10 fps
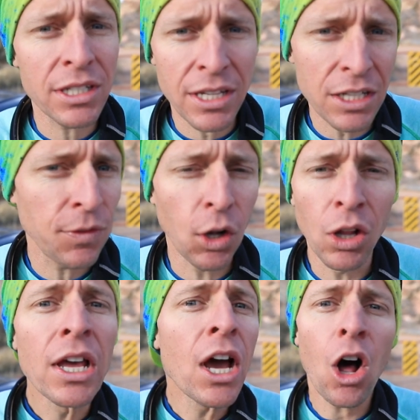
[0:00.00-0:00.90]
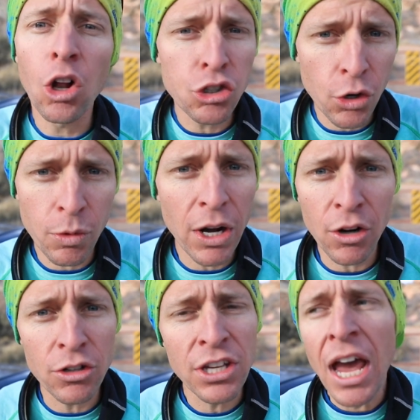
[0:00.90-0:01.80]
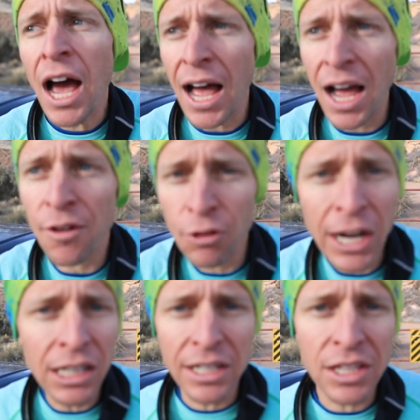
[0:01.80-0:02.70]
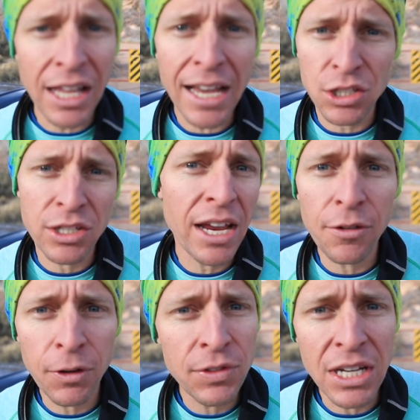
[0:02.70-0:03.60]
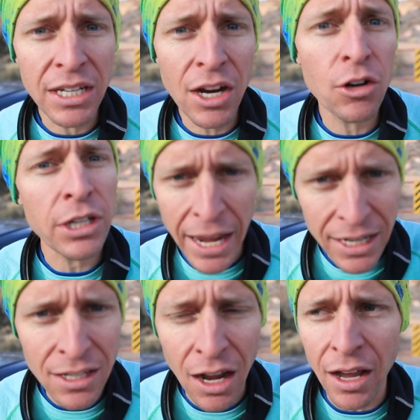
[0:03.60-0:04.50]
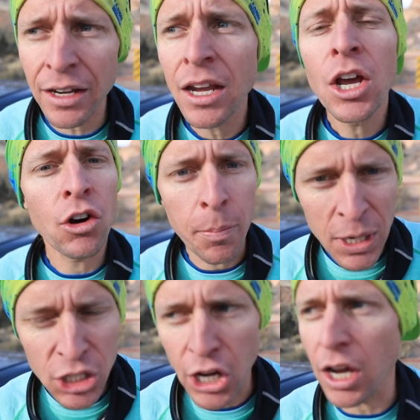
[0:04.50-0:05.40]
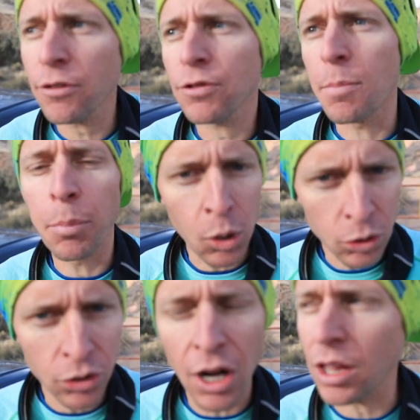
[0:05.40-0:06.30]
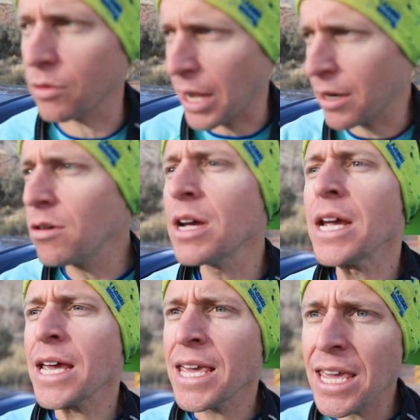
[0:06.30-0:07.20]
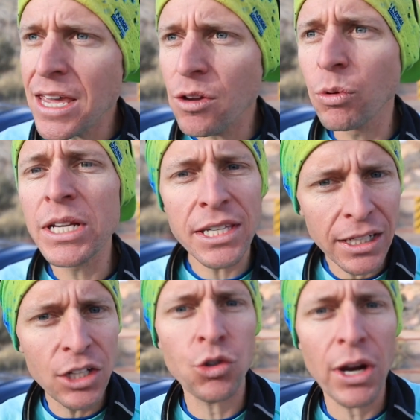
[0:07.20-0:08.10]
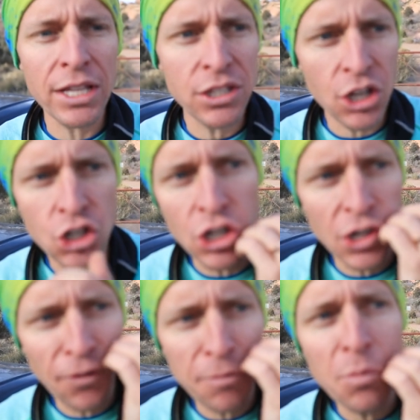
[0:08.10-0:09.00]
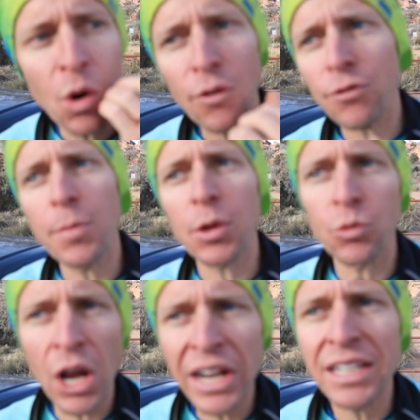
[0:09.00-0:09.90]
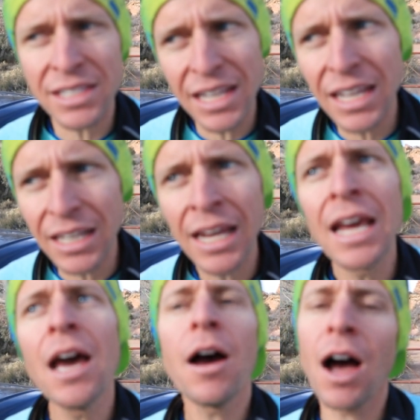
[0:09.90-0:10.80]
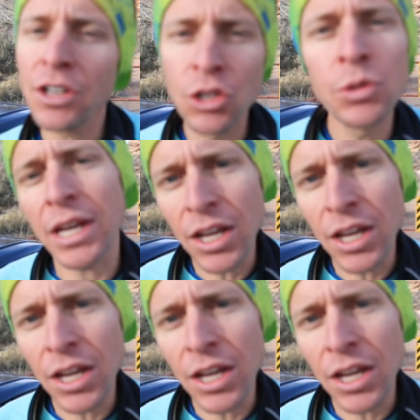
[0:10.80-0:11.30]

successful ultra runners, uh, frankly, in the last ten to fifteen years, Anton Krapichka from Boulder, Colorado. He recently transitioned more from the running scene uh, due to